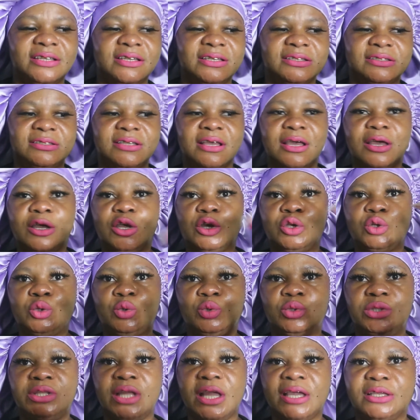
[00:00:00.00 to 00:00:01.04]
this.
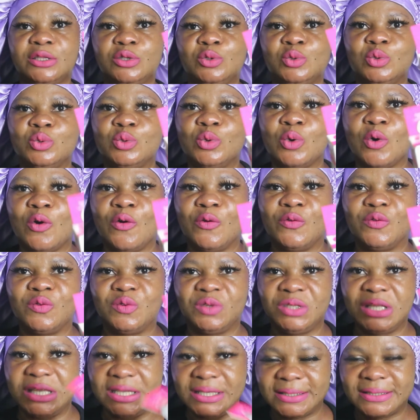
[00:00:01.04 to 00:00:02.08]
You take two of
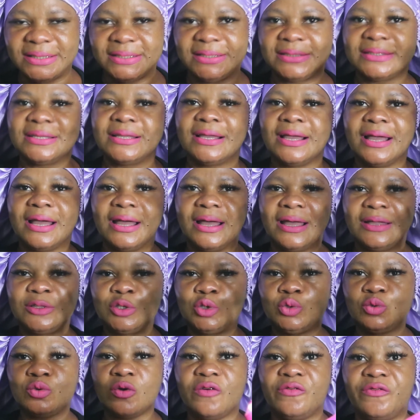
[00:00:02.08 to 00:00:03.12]

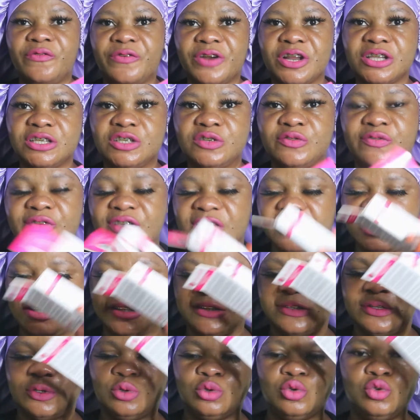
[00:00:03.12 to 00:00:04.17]
Fresh
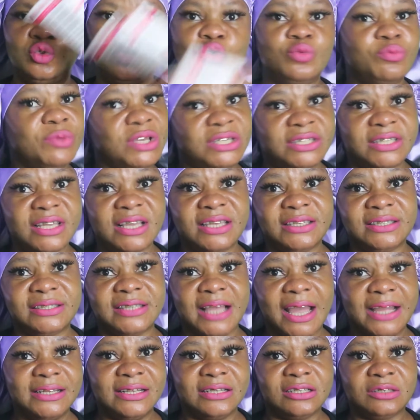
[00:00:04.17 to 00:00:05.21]
Face, you mix
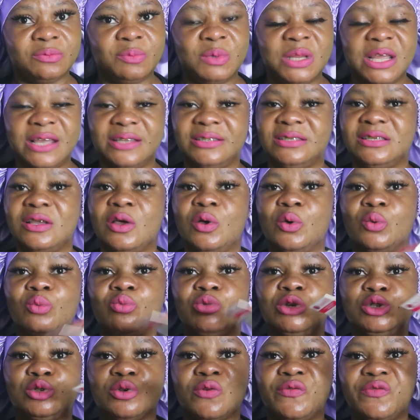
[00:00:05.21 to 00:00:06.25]
inside this place
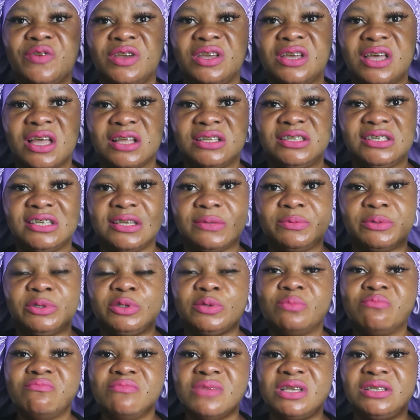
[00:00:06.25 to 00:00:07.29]
with your
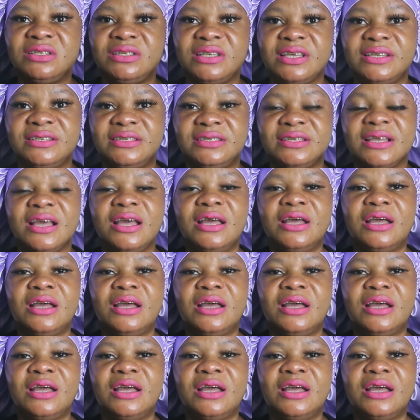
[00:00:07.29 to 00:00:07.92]
fingertips, mix it,